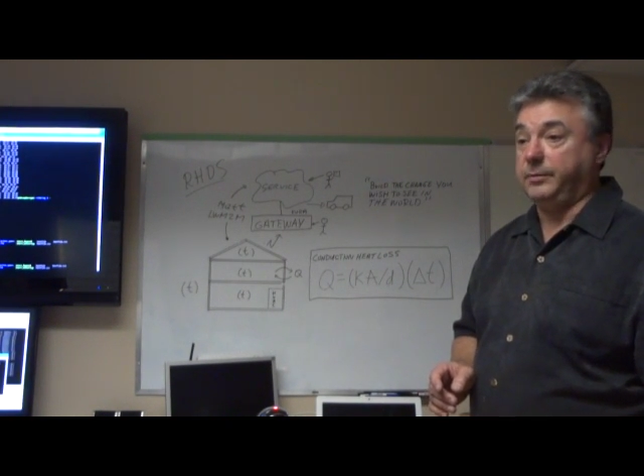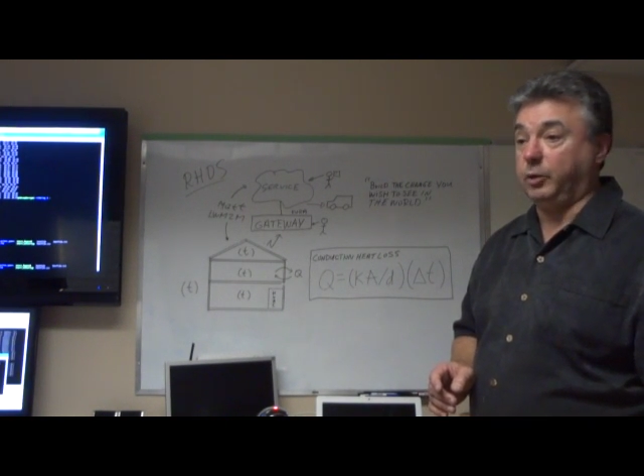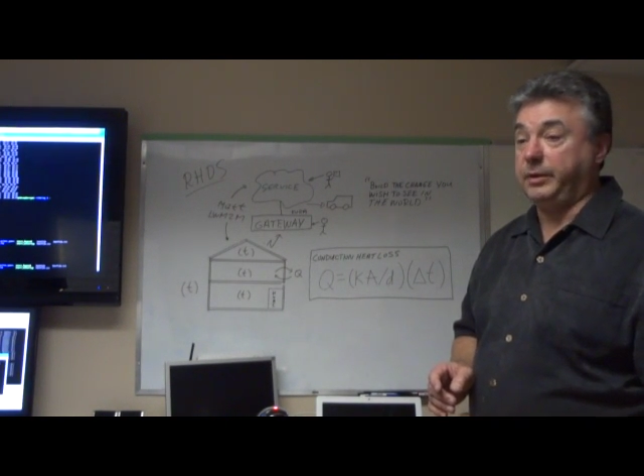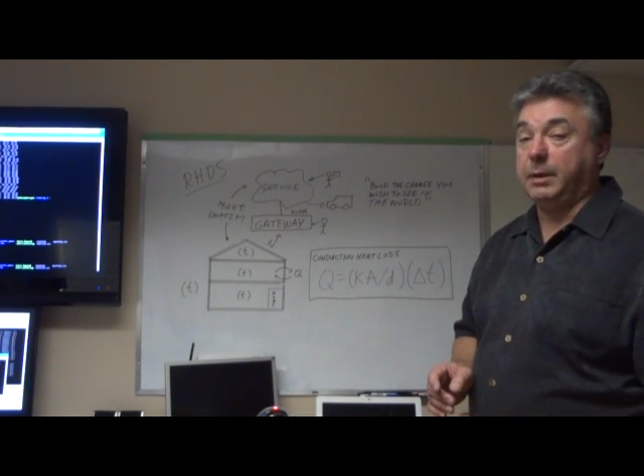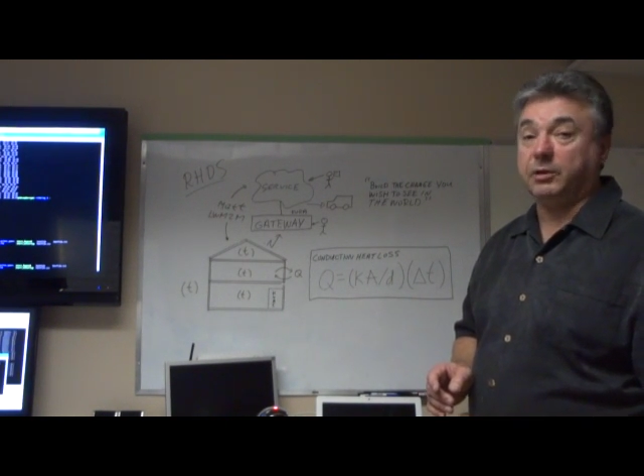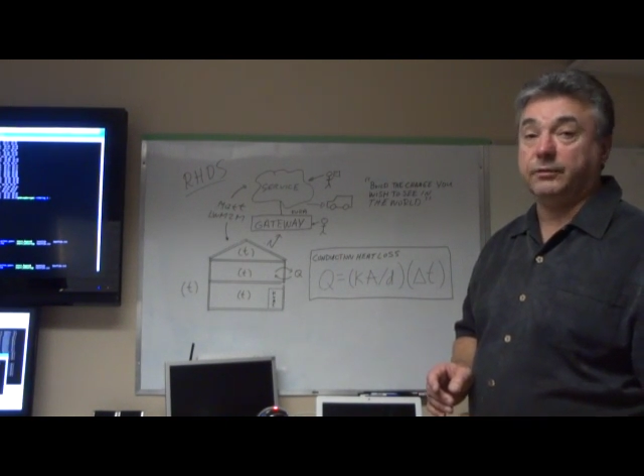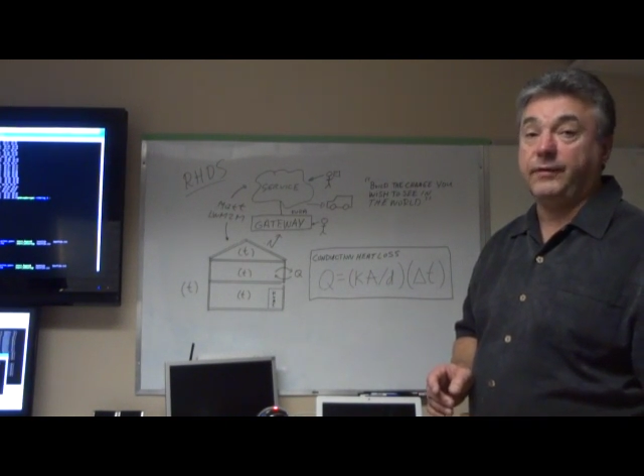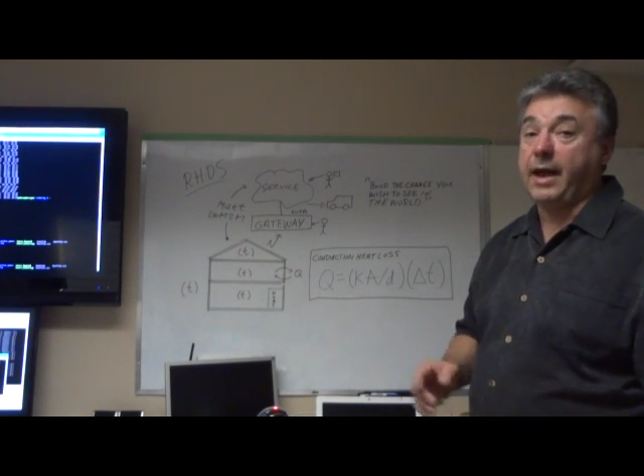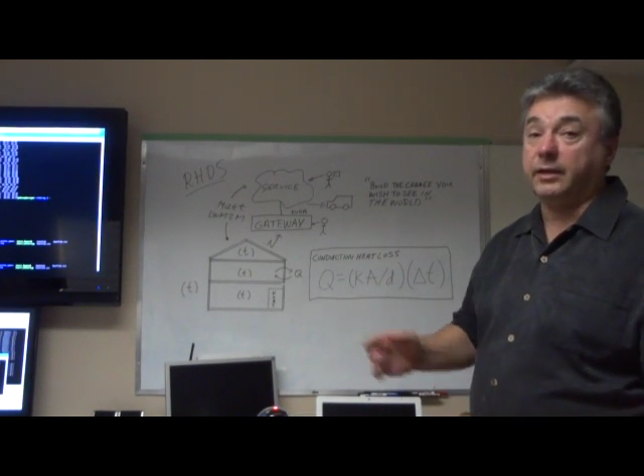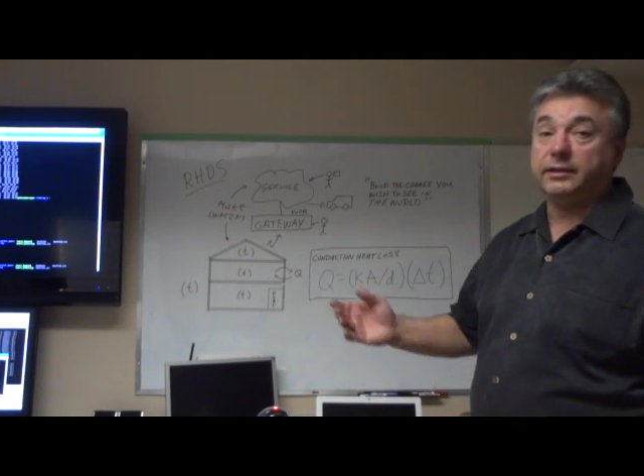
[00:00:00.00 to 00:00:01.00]
You'll be able to
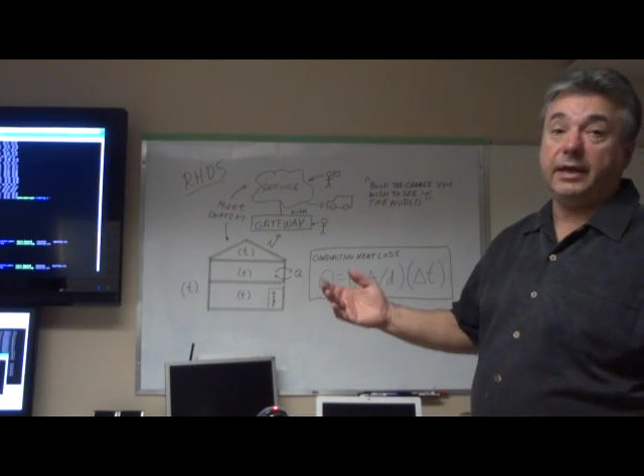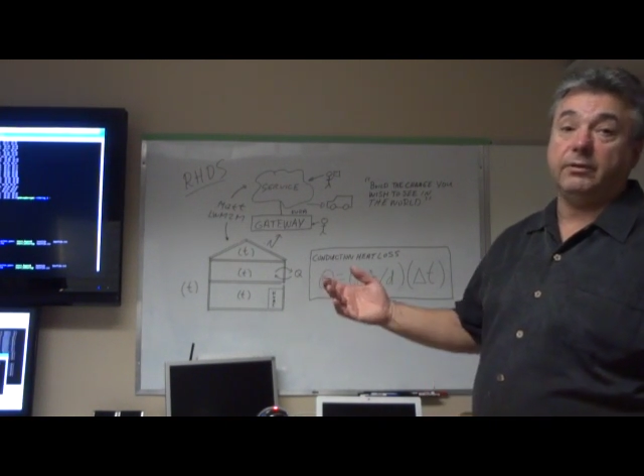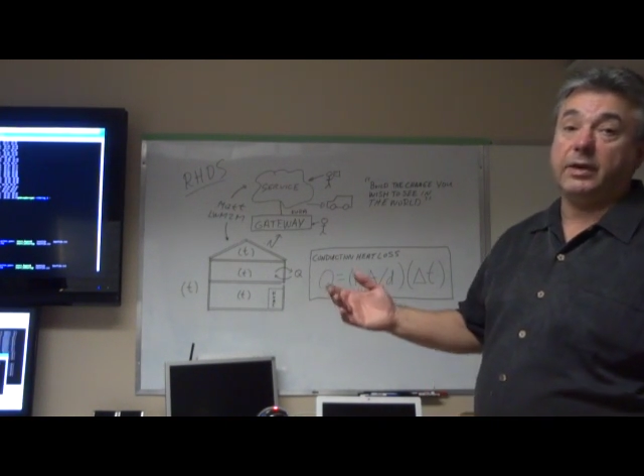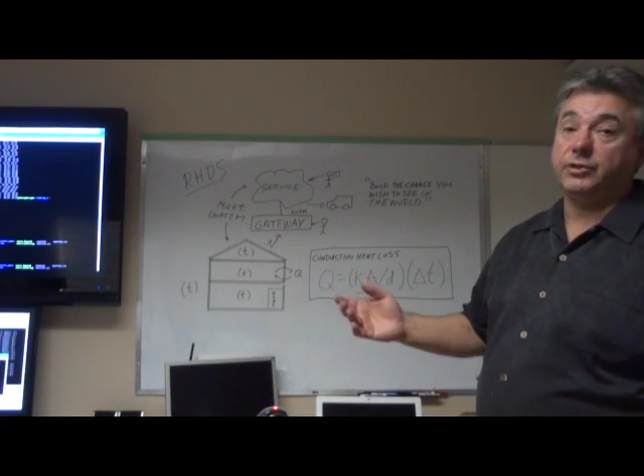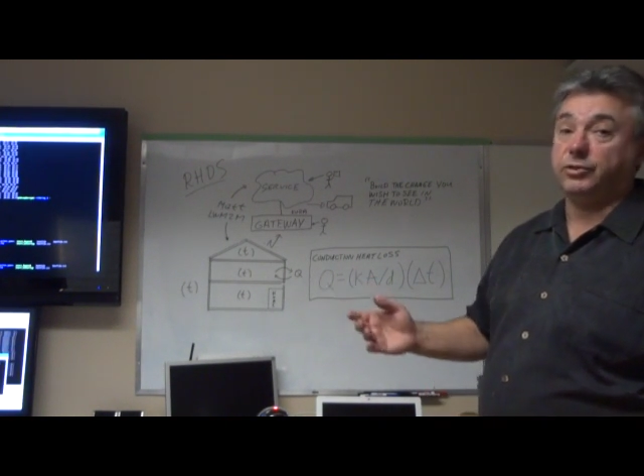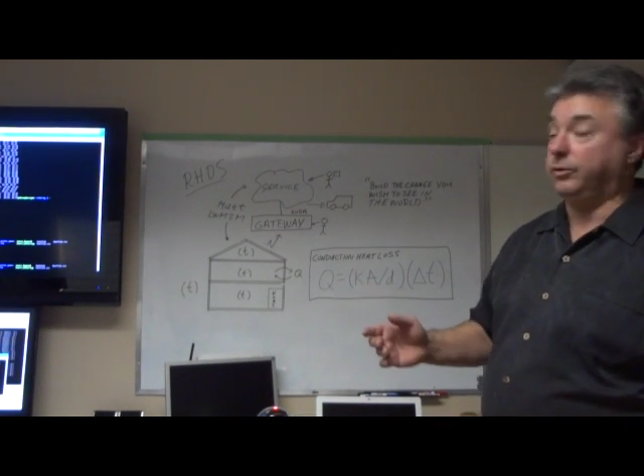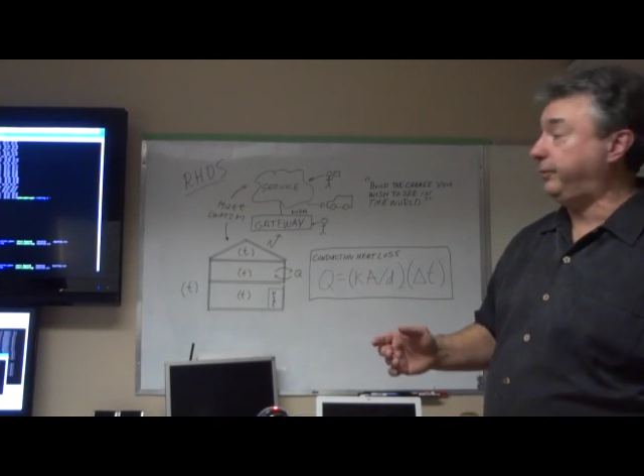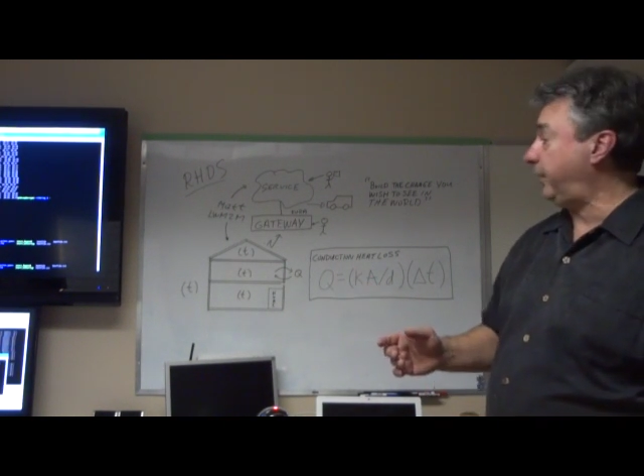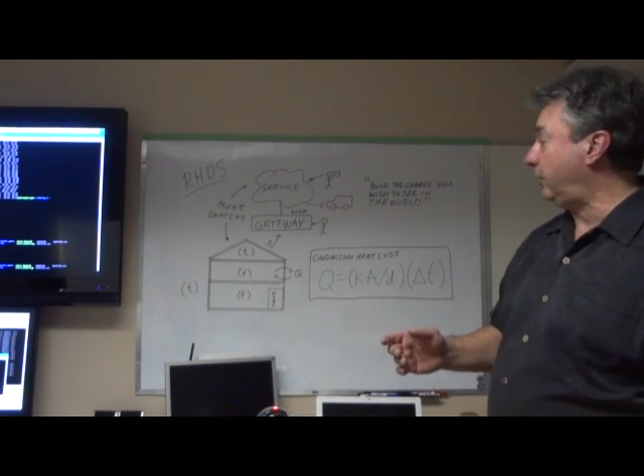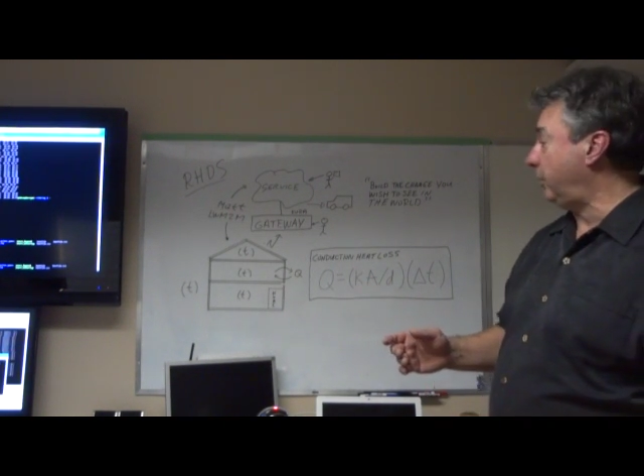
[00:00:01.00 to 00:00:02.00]
validate
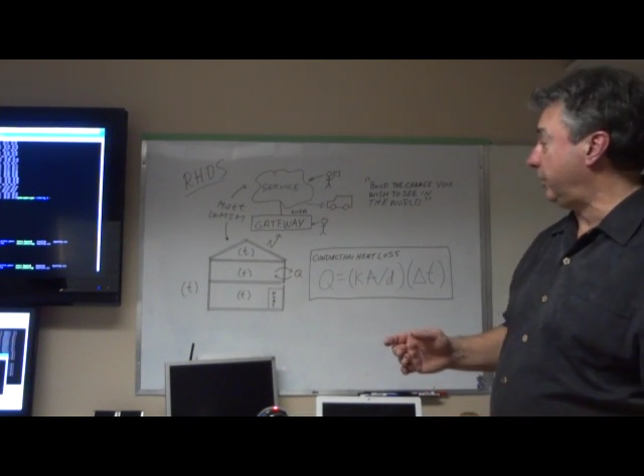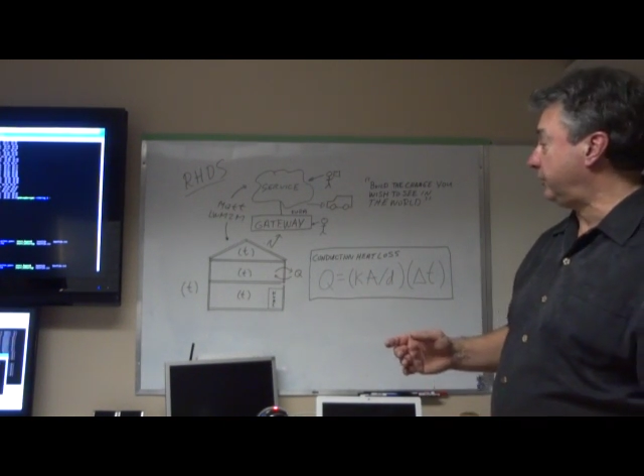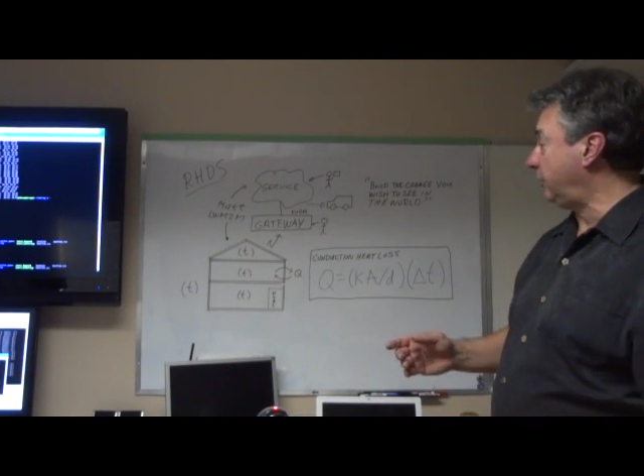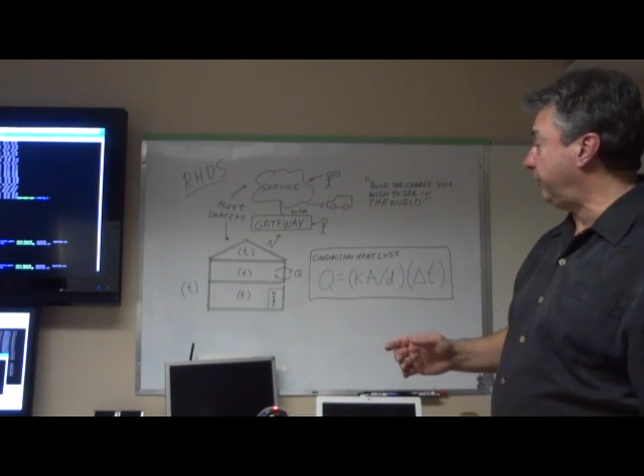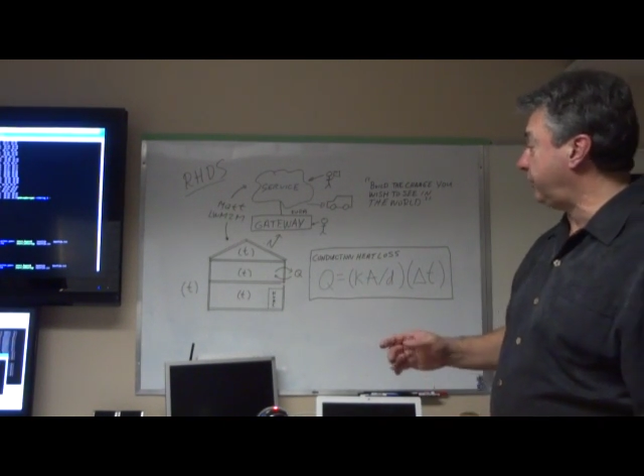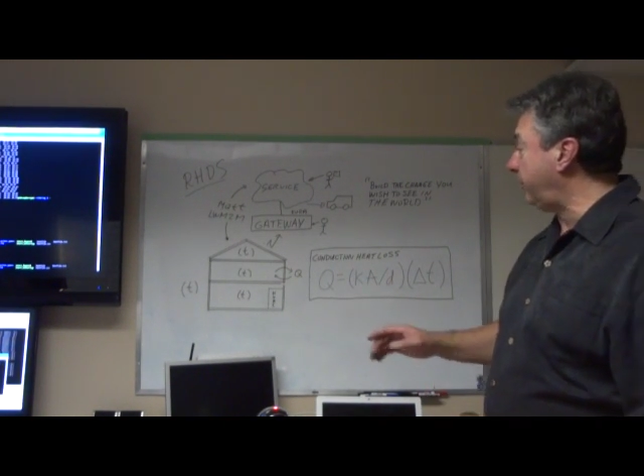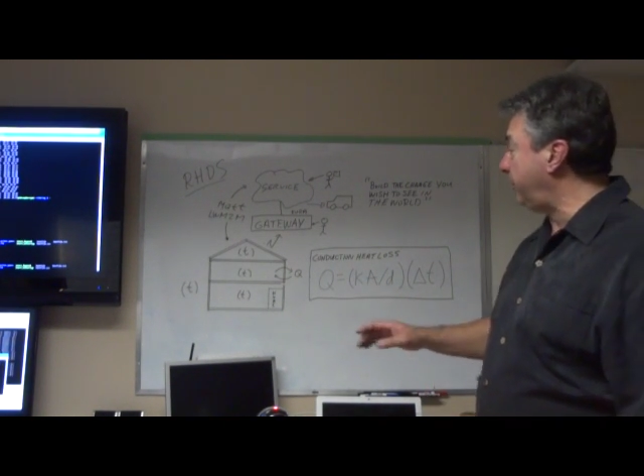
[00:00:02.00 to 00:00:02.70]
retrofit work. So if